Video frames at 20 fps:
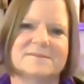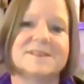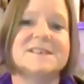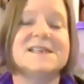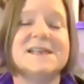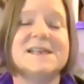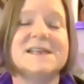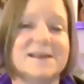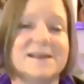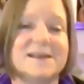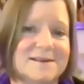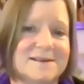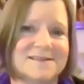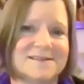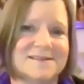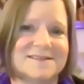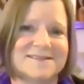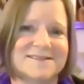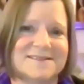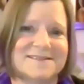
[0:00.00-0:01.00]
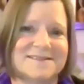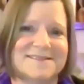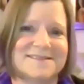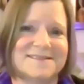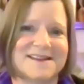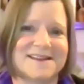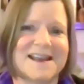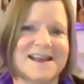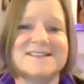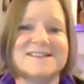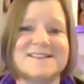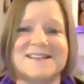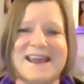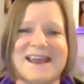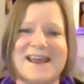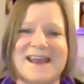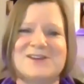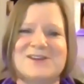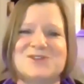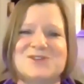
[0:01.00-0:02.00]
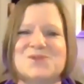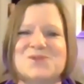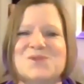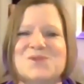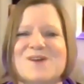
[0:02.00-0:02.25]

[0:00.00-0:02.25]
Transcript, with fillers: did as the angel